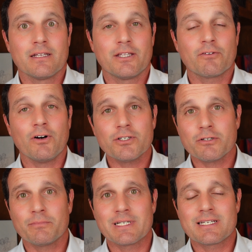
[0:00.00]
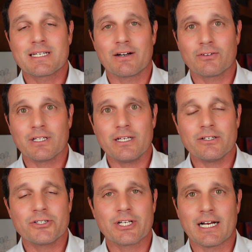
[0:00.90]
There have also been several
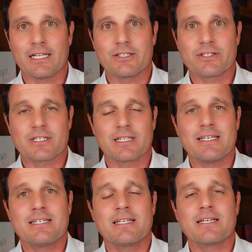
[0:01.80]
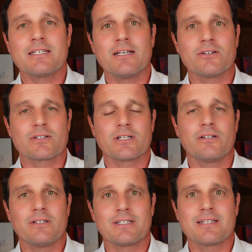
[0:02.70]
other challenges, at least six others,
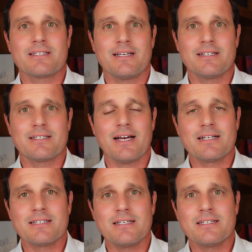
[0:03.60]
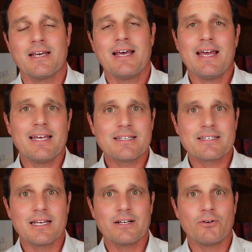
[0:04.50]
including the state of Texas and the
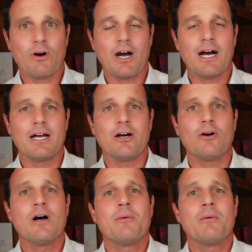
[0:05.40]
state of Ohio,